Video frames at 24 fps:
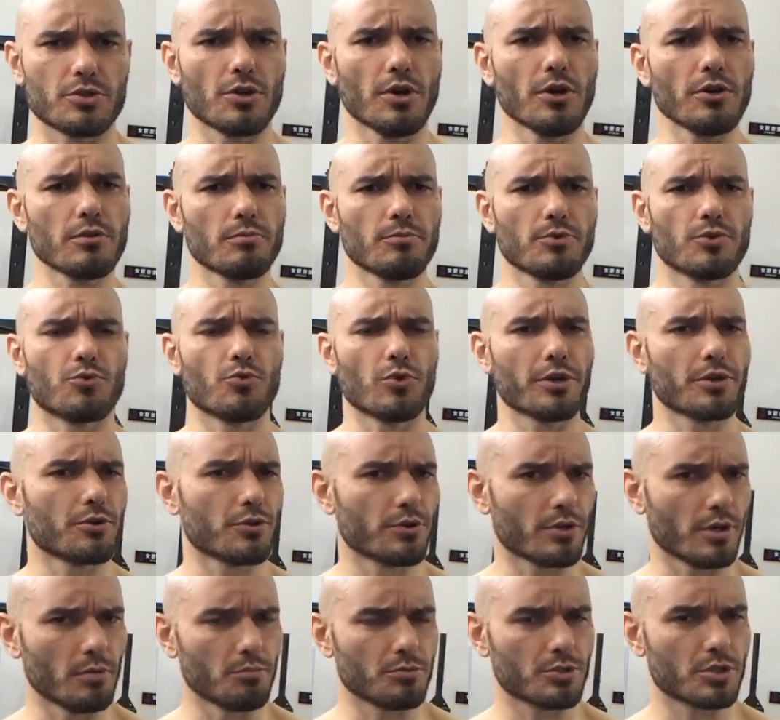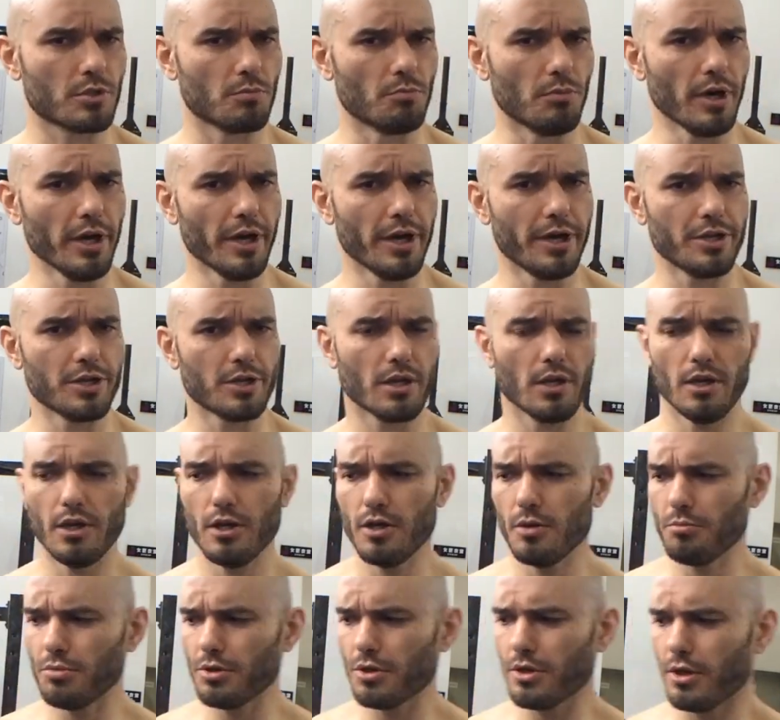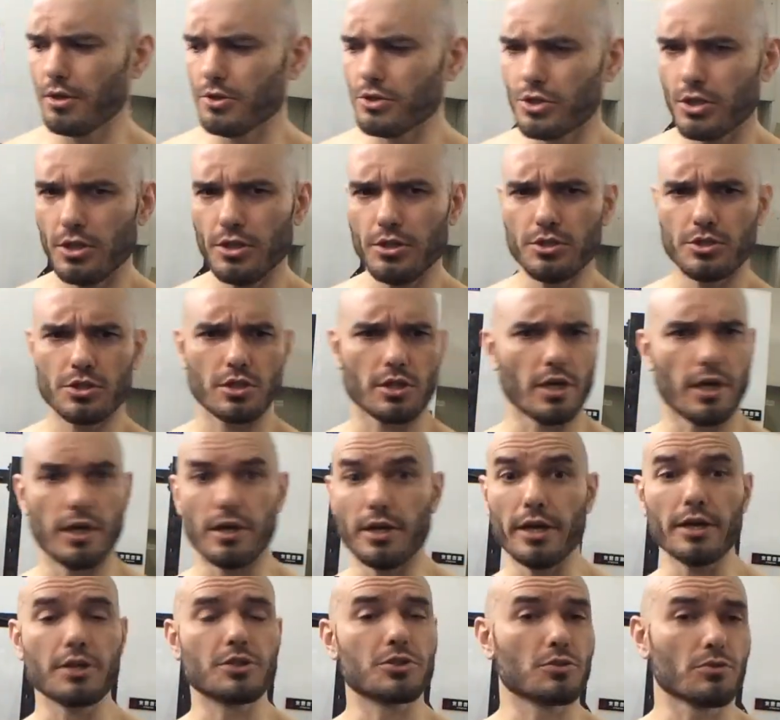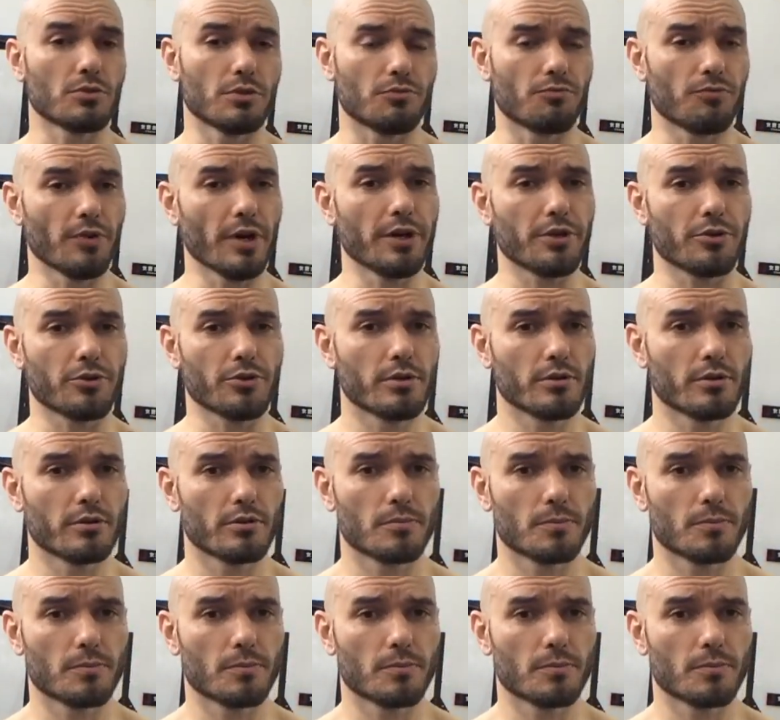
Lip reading: Conor McGregor comes to mind because he's an excellent fighter.